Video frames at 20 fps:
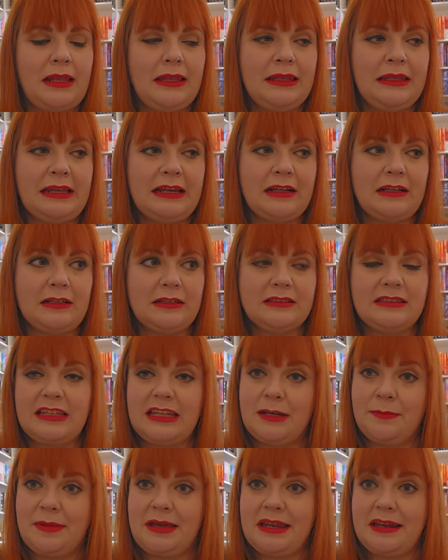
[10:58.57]
little
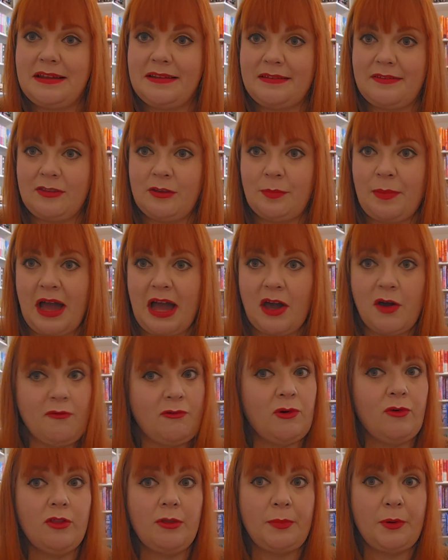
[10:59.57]
tidbits in the back of
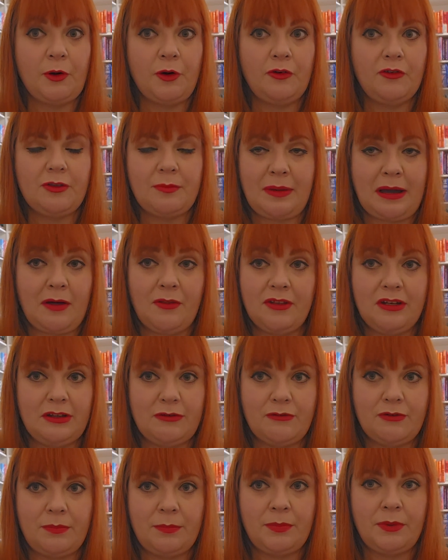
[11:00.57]
all the books about the different